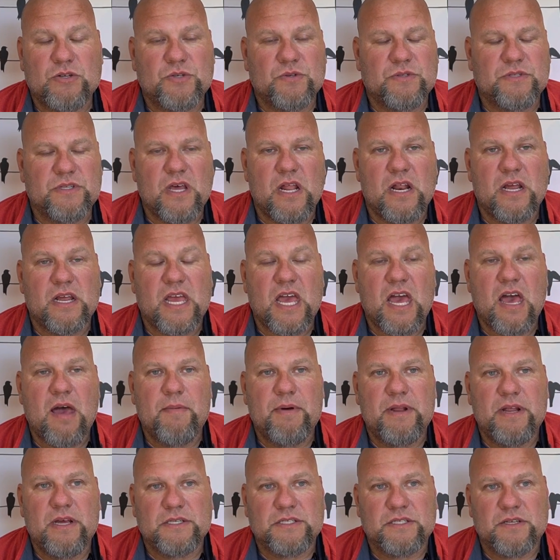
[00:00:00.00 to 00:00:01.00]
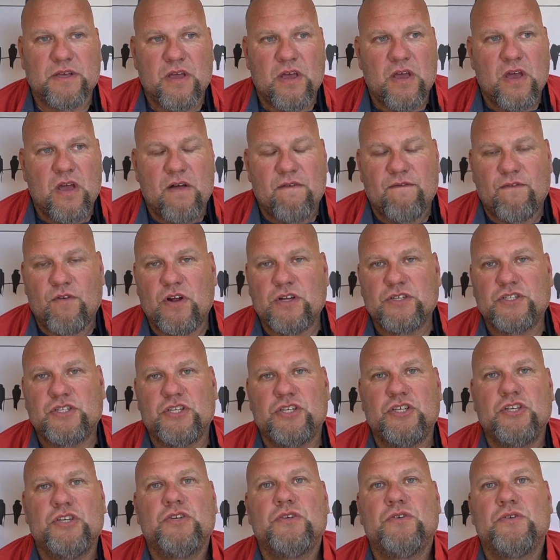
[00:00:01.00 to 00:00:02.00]
So it's not uncommon for us to
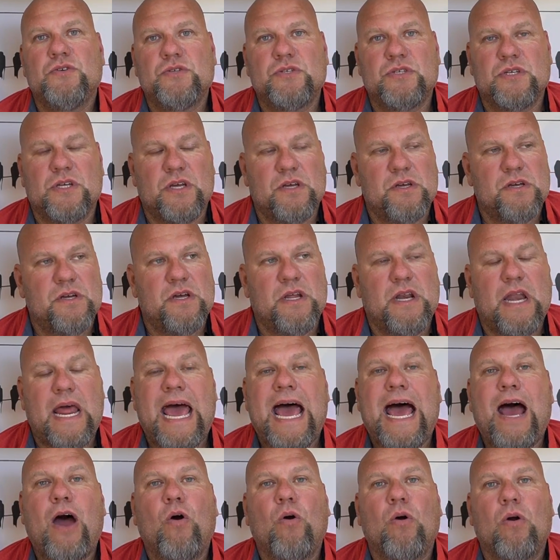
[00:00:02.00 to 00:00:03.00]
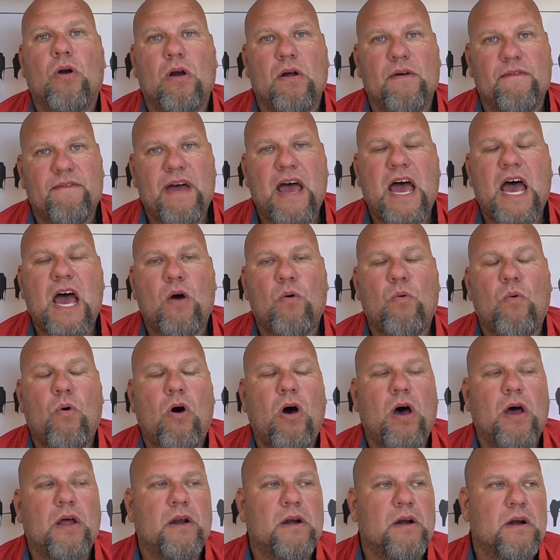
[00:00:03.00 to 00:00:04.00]
use an hour of hot
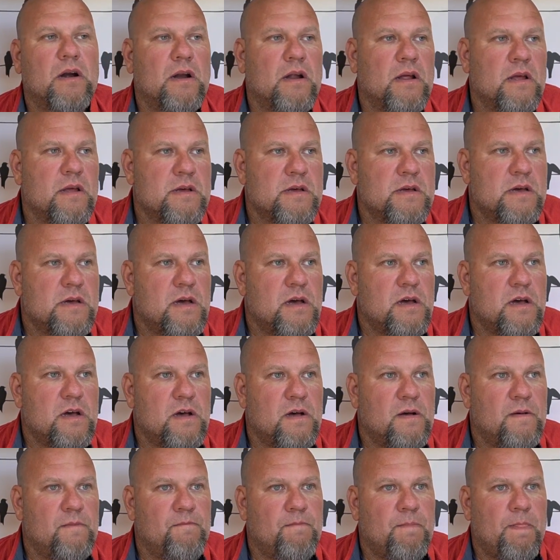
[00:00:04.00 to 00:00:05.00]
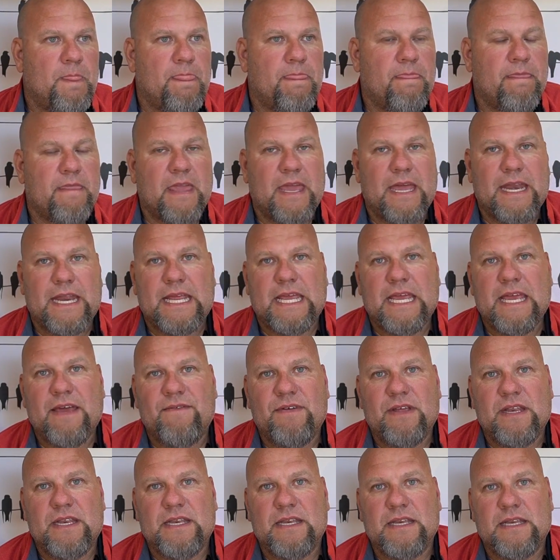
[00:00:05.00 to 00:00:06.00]
water um, in a
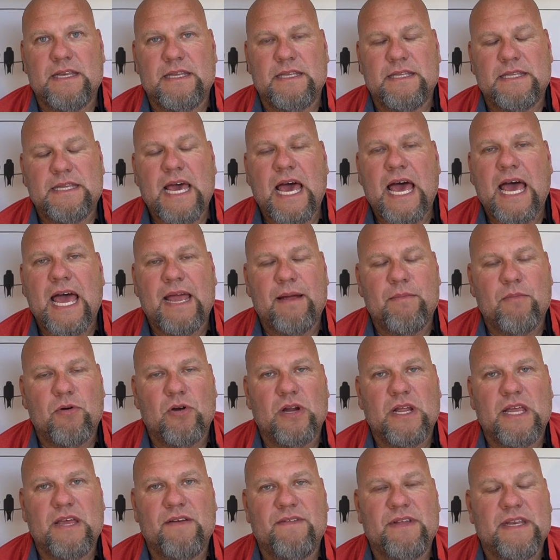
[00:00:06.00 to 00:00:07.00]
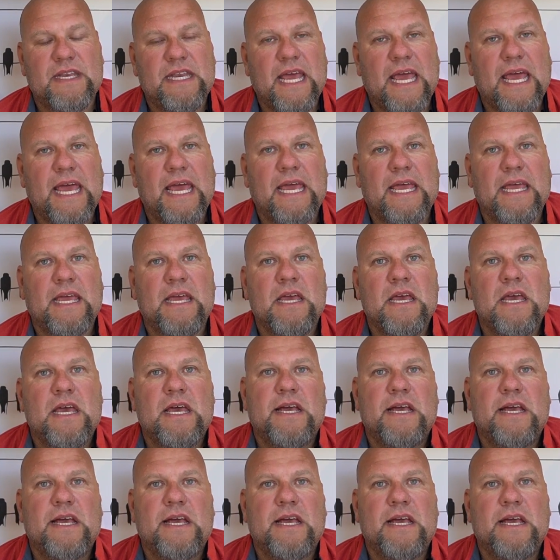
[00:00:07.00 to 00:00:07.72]
given time or a given day.